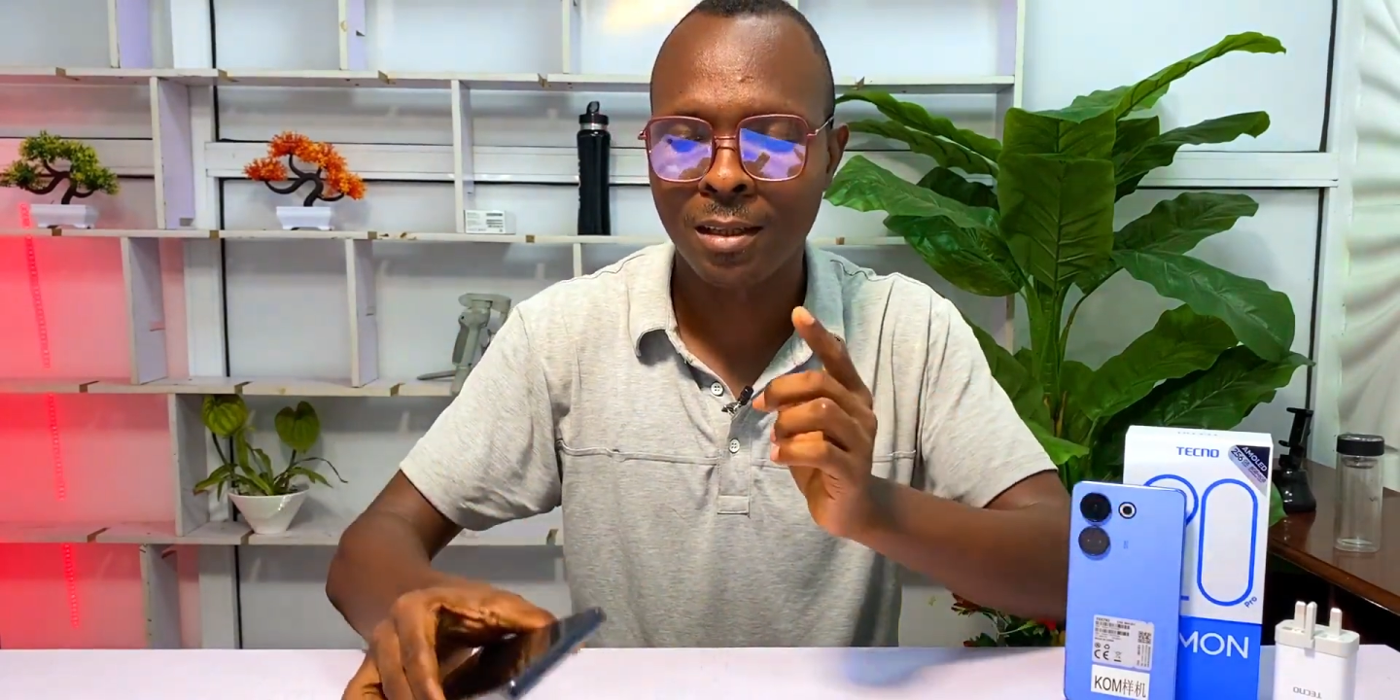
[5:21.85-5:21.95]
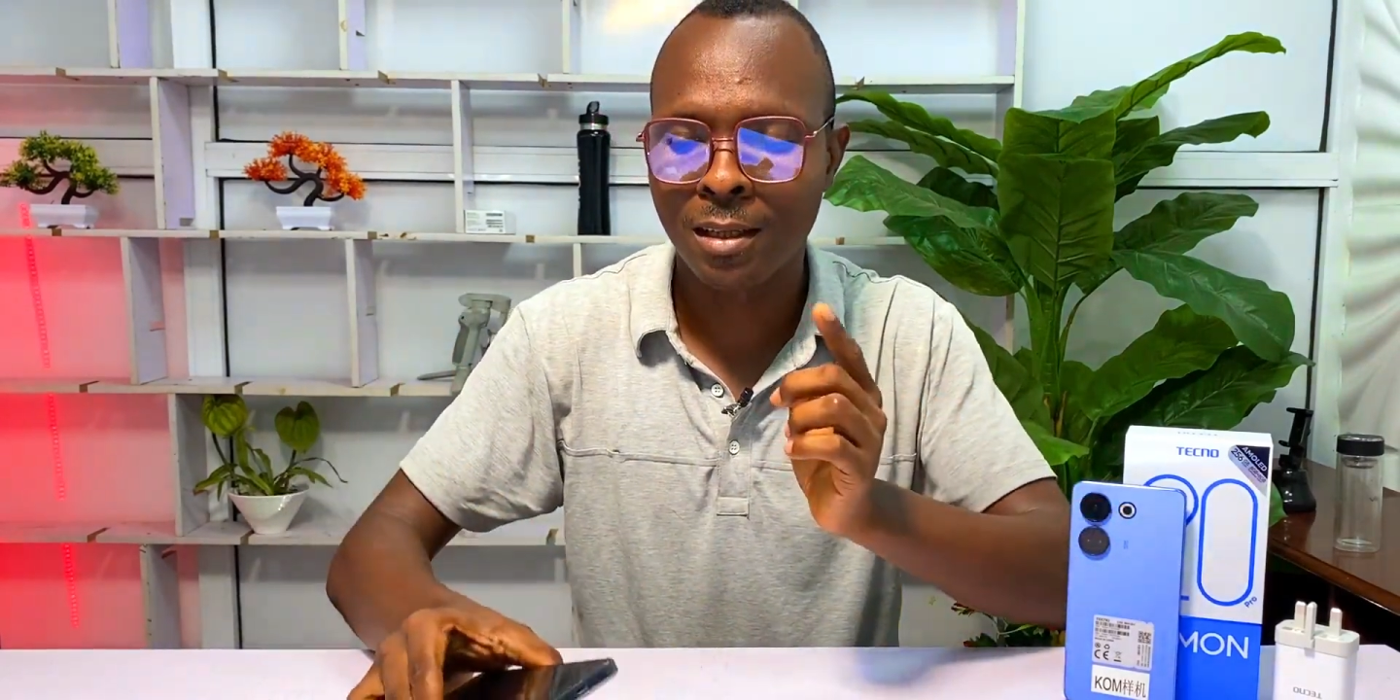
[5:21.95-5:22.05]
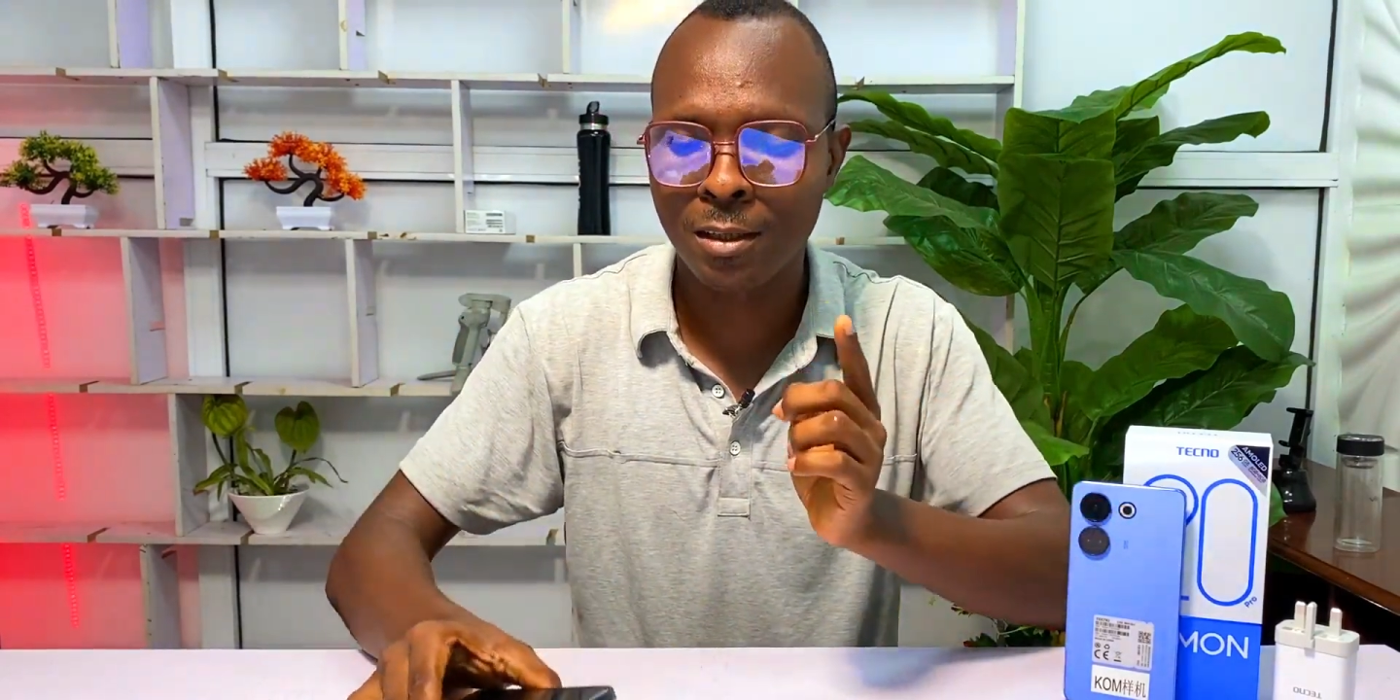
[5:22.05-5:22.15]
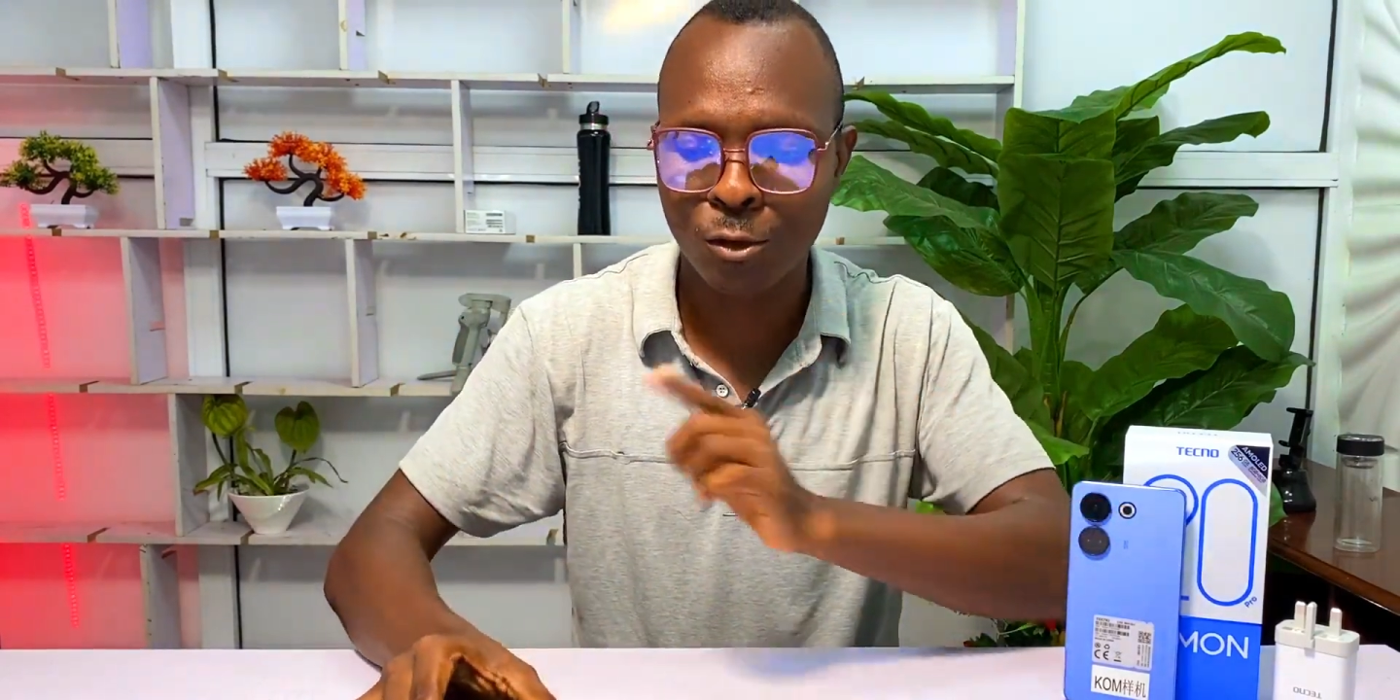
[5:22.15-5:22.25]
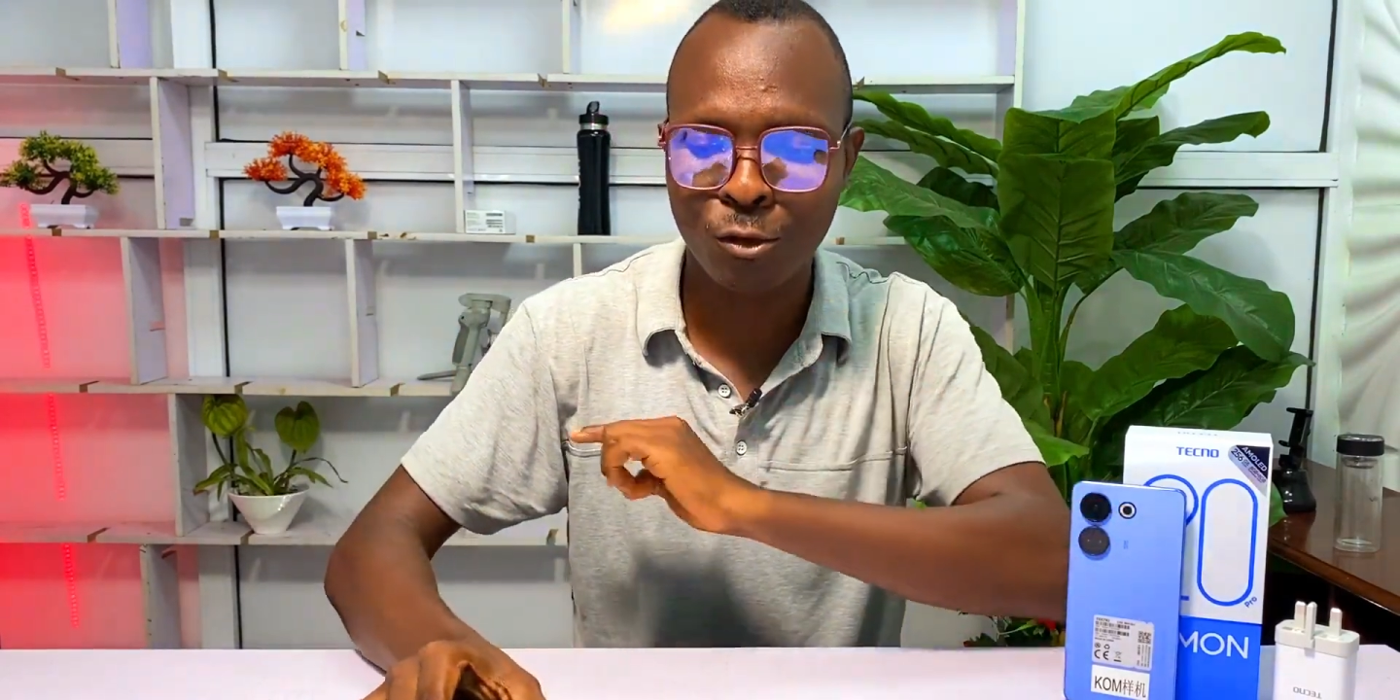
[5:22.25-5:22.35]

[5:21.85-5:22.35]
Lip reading: Let's do